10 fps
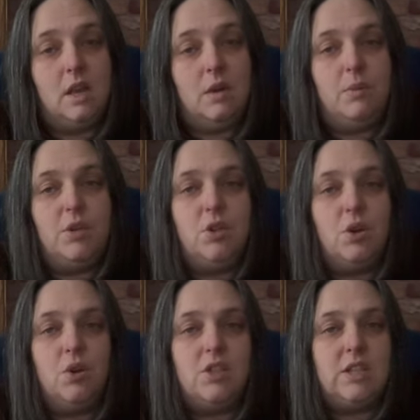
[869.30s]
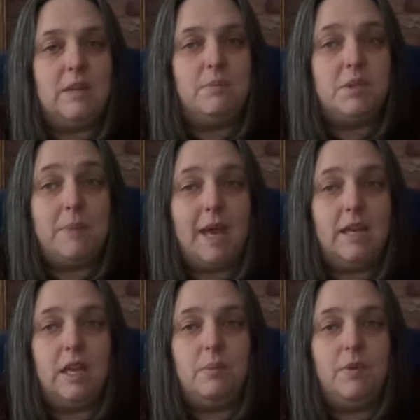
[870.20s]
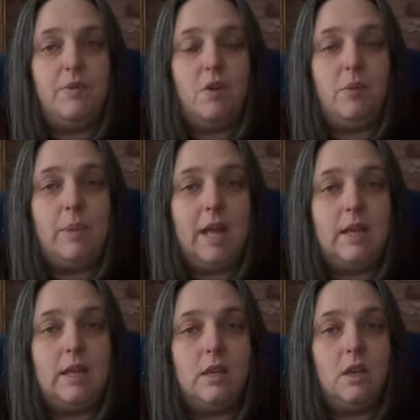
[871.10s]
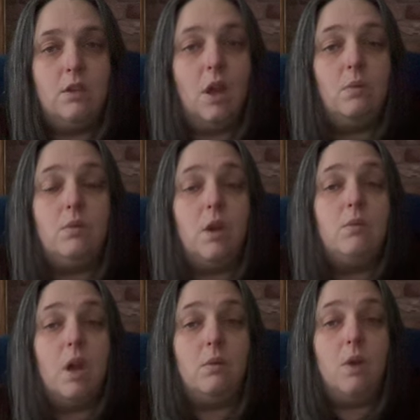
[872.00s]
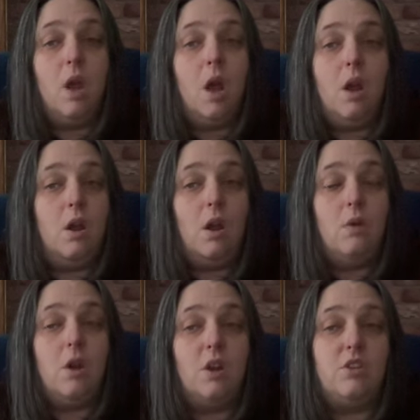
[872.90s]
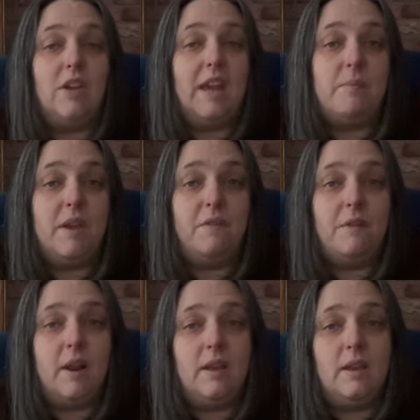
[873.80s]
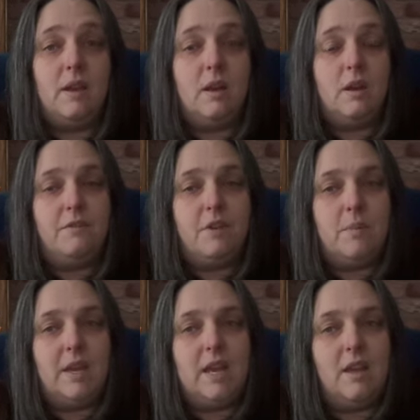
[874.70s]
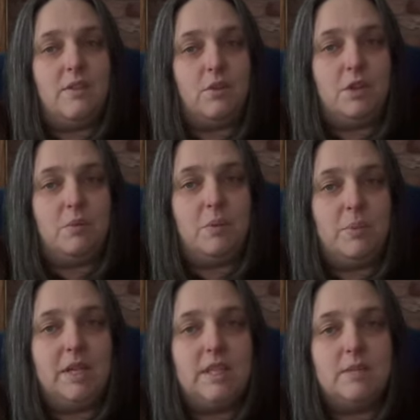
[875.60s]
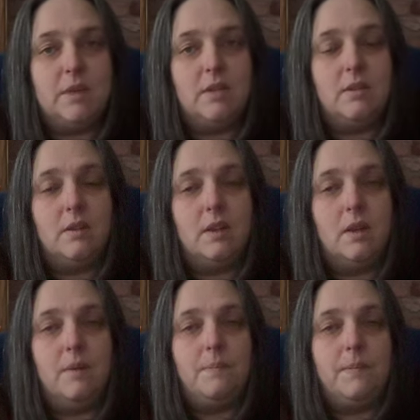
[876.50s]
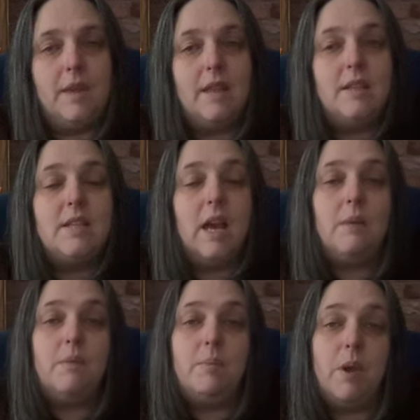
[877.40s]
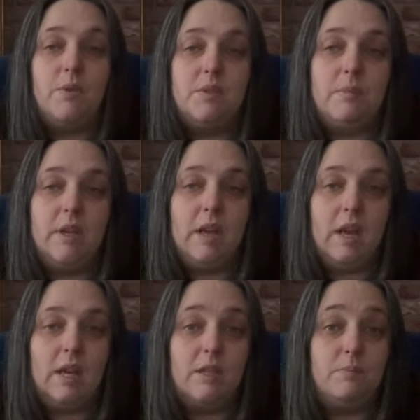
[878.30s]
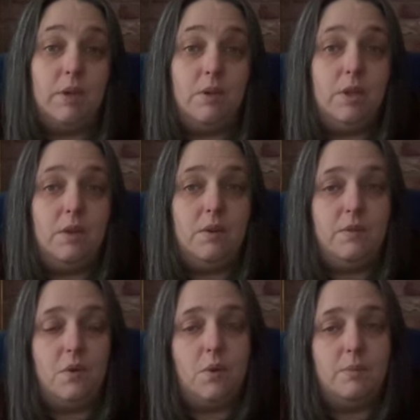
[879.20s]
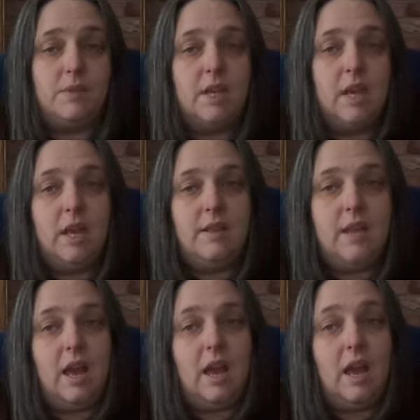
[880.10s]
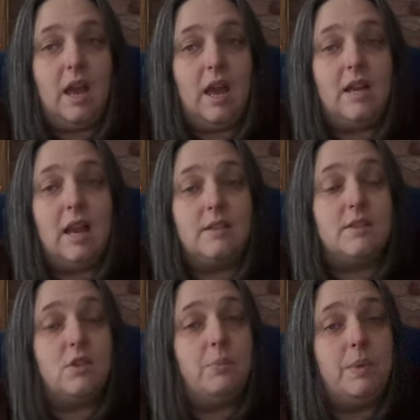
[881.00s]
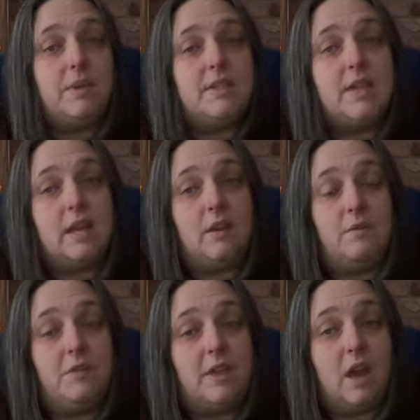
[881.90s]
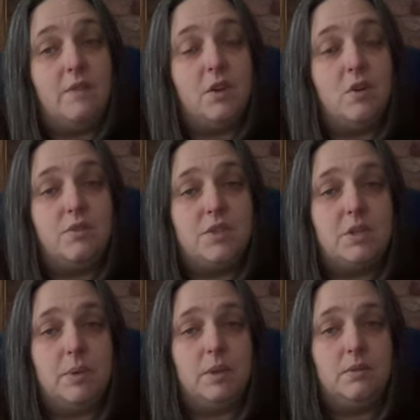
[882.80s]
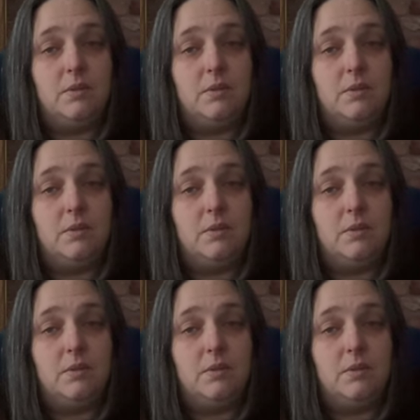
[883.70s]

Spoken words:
but George seemed to panic before replying, "No, no, no. Oh God, you gave me a fright. For a minute I thought you were a policeman." At the time, the postman had blue uniforms that at a glance could be mistaken for that of a constable.